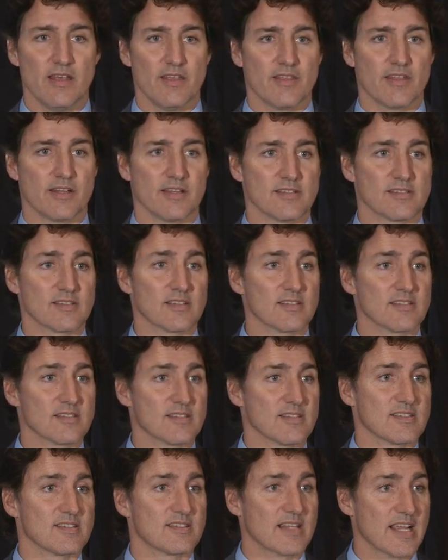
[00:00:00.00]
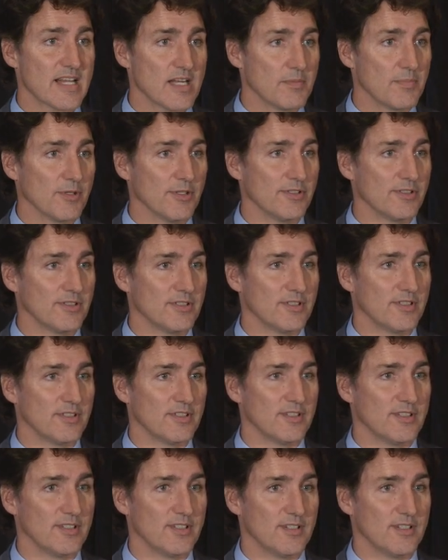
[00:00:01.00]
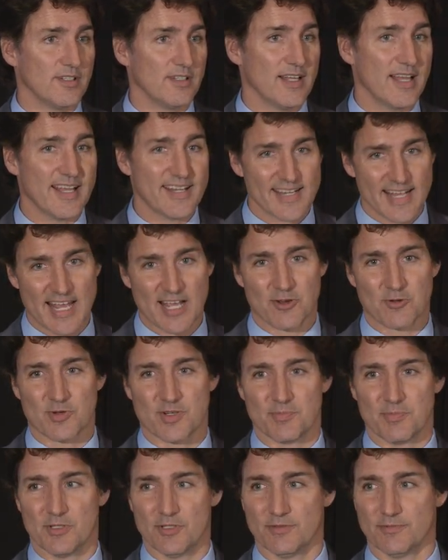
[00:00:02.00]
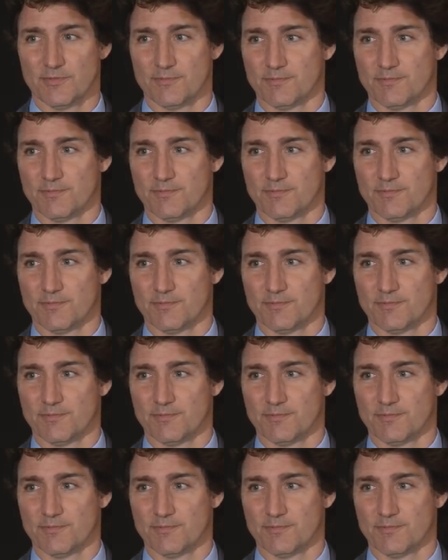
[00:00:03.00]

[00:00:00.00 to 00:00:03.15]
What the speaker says: that is sustainable and equitable.